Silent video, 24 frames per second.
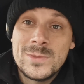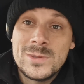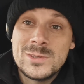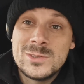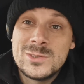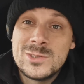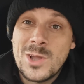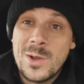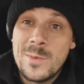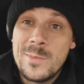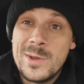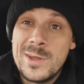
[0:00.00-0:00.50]

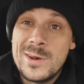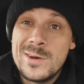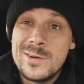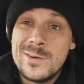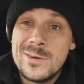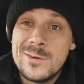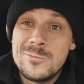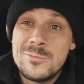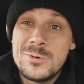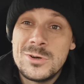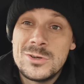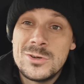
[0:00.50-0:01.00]
has come
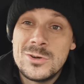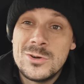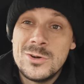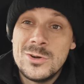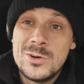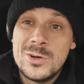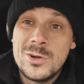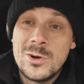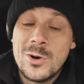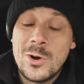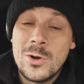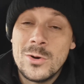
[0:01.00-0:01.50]
in
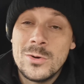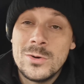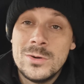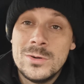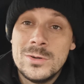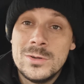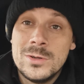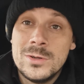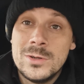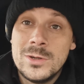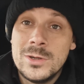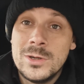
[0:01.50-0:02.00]
early on
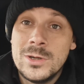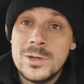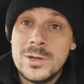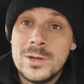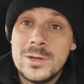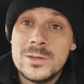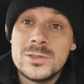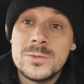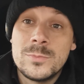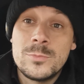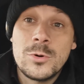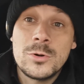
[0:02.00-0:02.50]

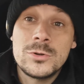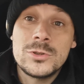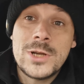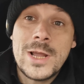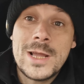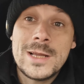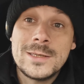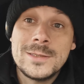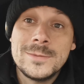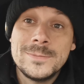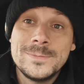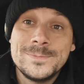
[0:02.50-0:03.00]
as a
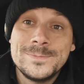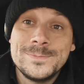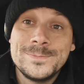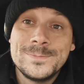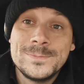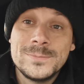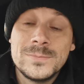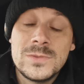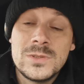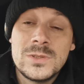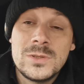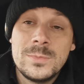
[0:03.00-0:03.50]
project
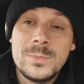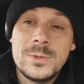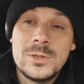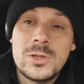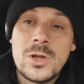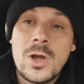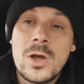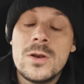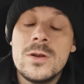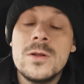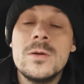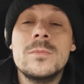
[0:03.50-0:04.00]
to be
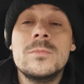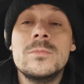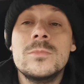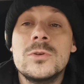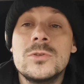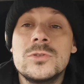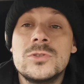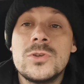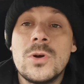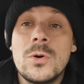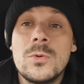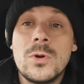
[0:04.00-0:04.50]
done
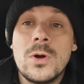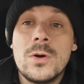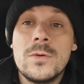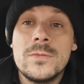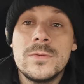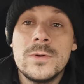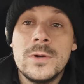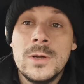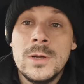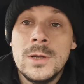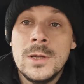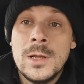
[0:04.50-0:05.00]
and sold
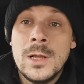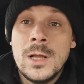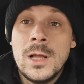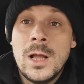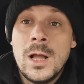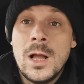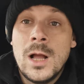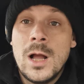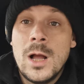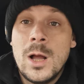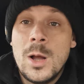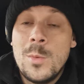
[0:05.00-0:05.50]
off,
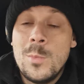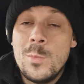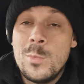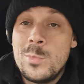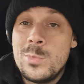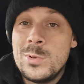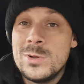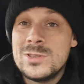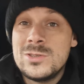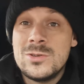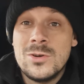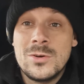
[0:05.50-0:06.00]
but
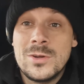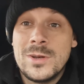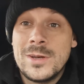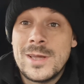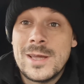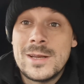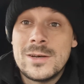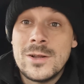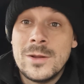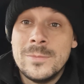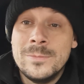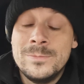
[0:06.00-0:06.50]
it's not going to
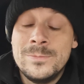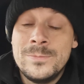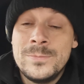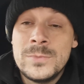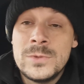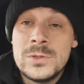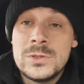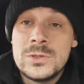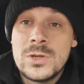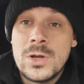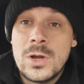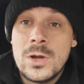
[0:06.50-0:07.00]
get done.
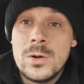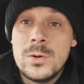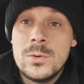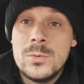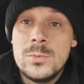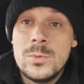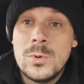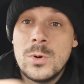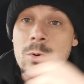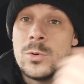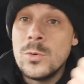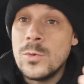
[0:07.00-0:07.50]

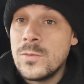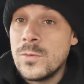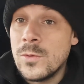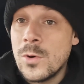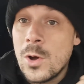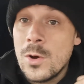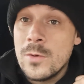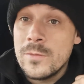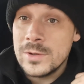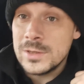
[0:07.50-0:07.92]
So an awful lot